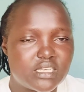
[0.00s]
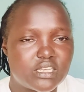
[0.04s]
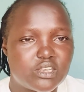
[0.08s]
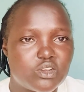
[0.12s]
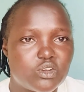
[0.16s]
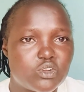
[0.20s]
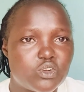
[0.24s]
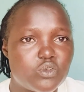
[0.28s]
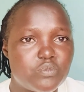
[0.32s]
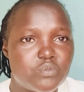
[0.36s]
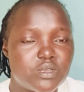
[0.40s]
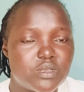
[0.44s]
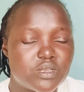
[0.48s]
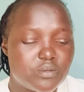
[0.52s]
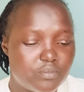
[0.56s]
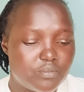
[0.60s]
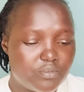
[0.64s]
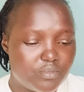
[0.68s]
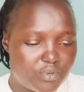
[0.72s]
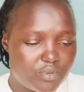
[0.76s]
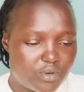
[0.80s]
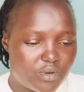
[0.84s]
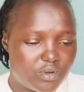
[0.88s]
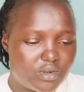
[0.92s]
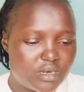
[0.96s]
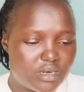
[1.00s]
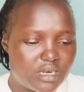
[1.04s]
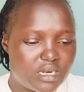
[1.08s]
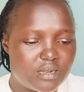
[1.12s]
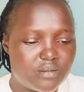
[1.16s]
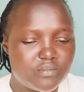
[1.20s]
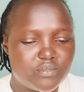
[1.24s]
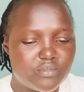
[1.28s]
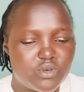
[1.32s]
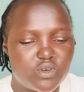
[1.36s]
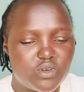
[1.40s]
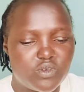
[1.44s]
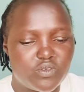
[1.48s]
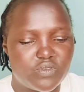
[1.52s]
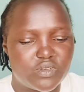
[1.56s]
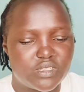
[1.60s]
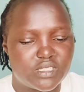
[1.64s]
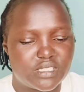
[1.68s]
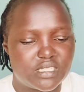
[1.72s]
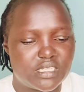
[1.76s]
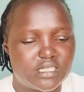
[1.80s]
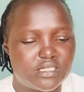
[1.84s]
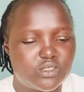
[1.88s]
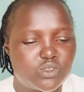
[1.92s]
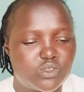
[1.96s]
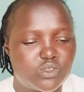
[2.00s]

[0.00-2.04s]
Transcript: Economic Program Oversight